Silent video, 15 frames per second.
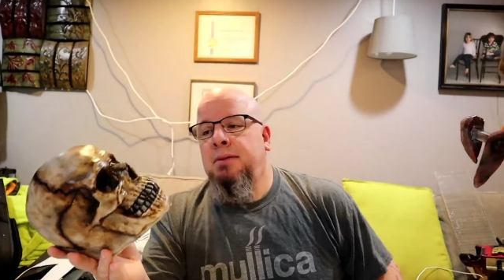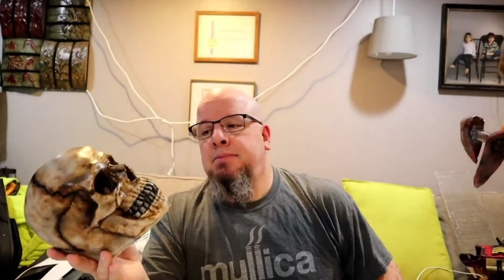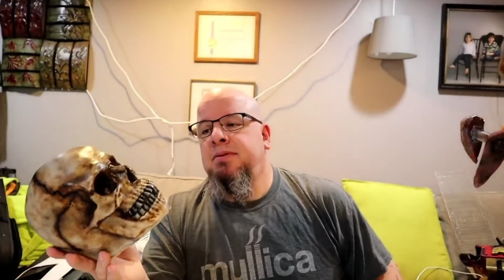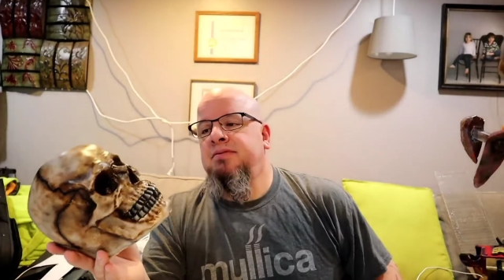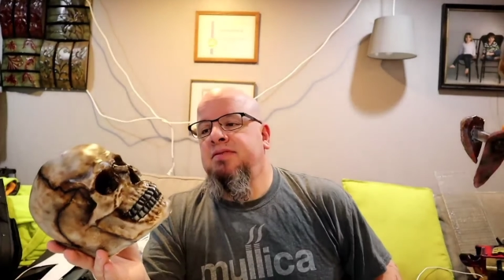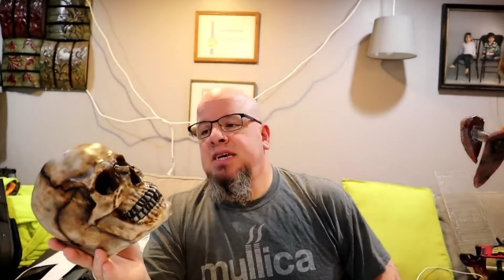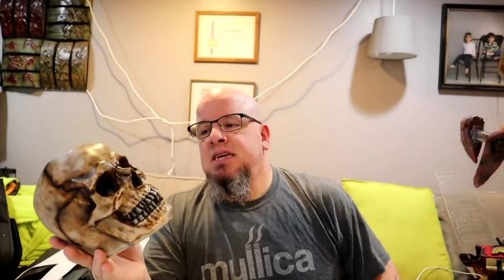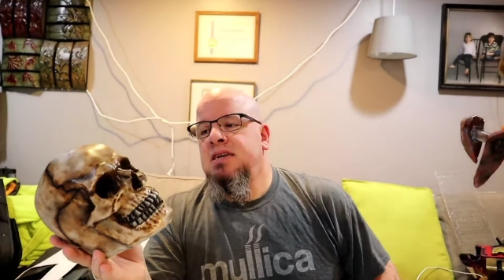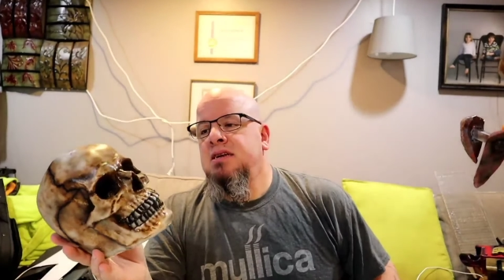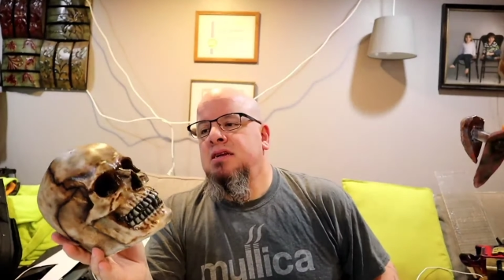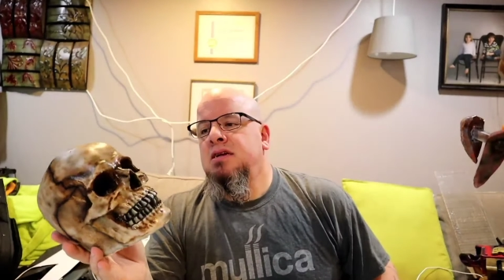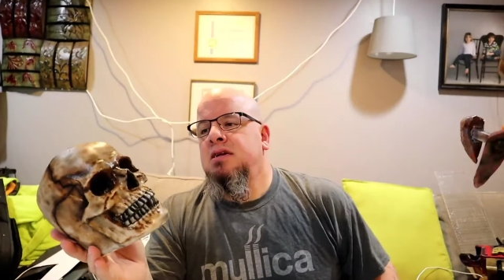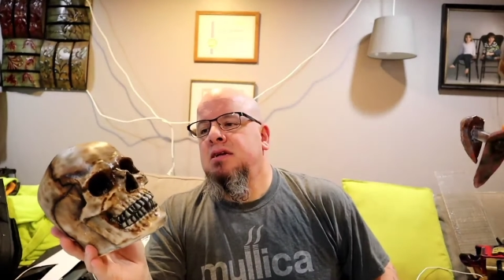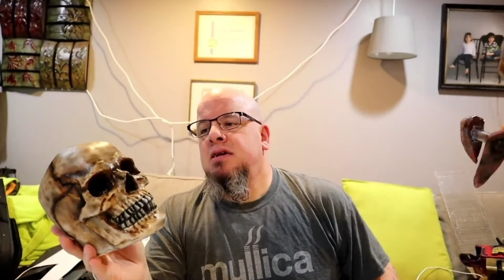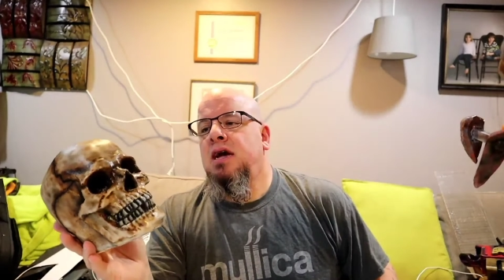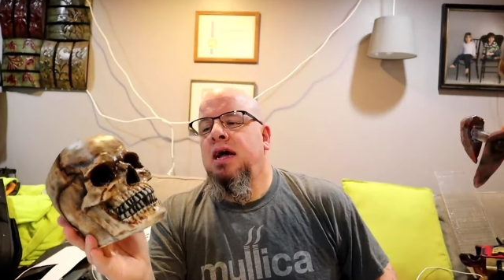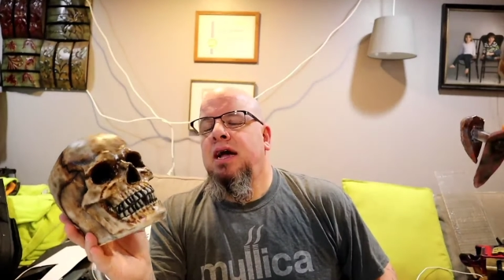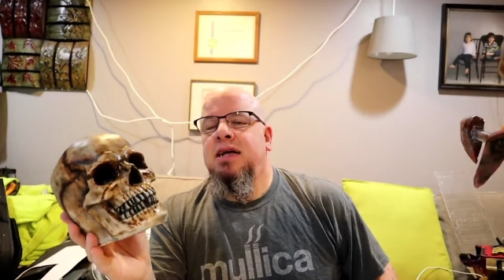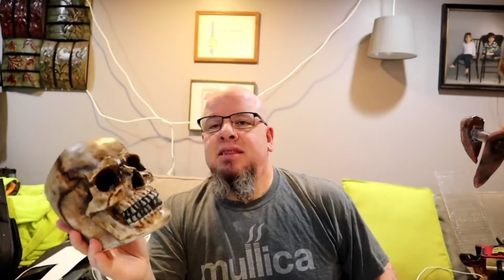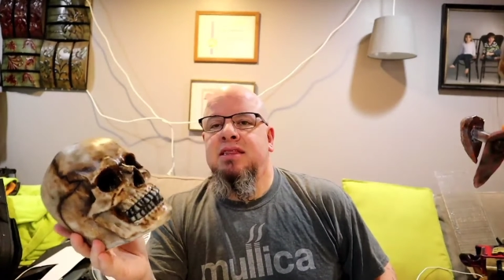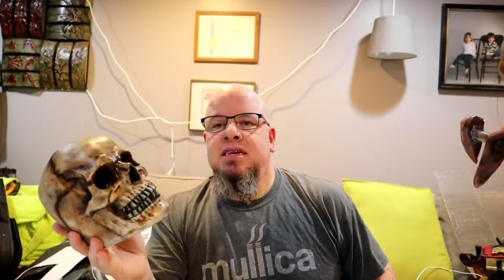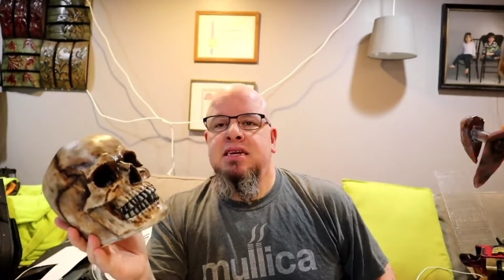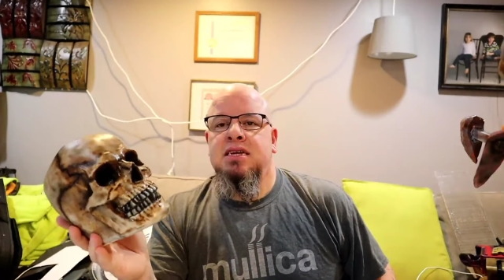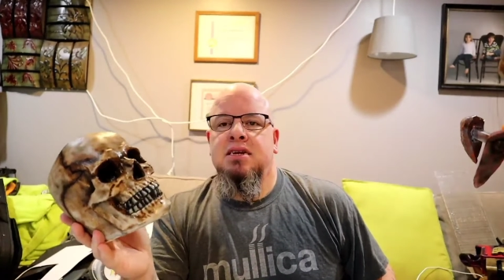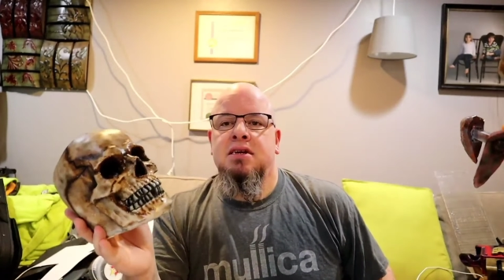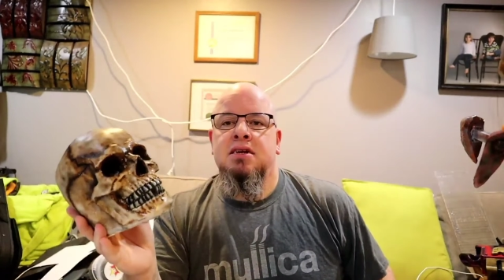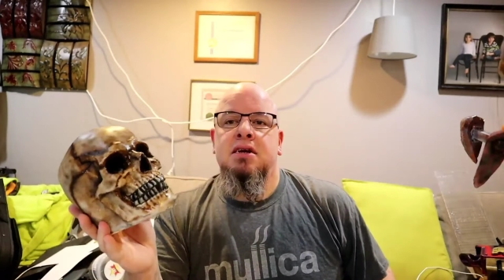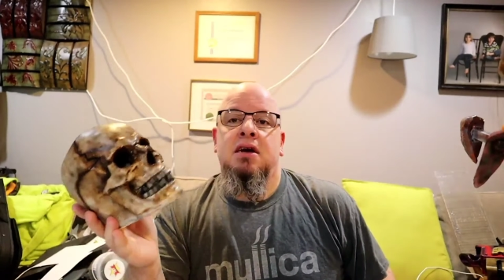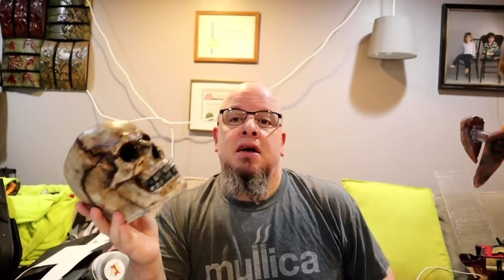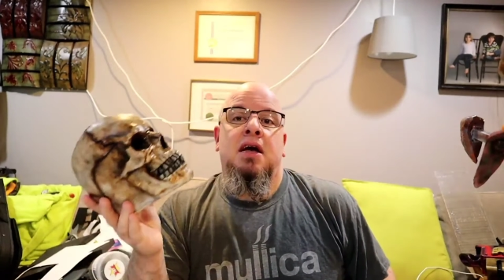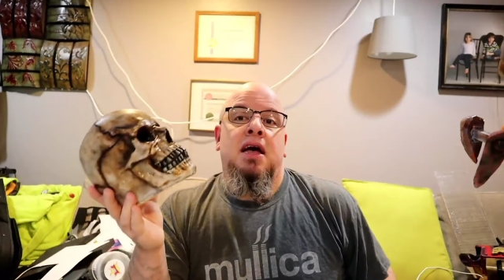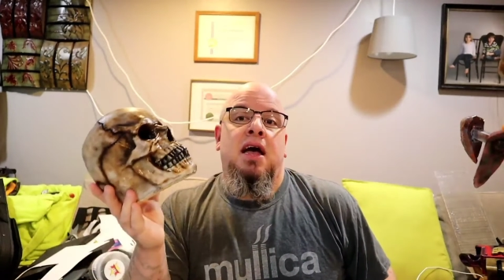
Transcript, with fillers: top of it. And then